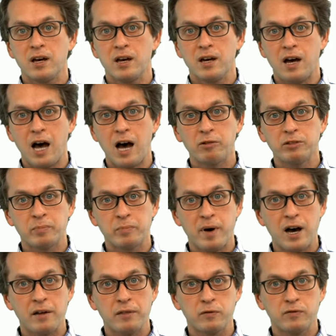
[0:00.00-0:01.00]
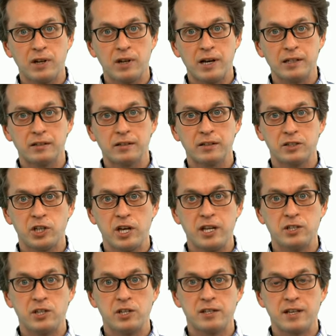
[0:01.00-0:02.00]
uh, how the path of light
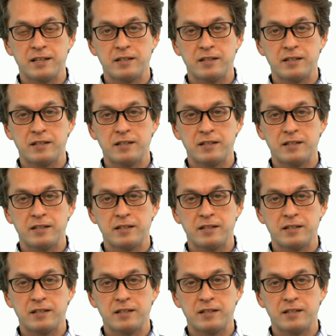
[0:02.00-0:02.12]
changes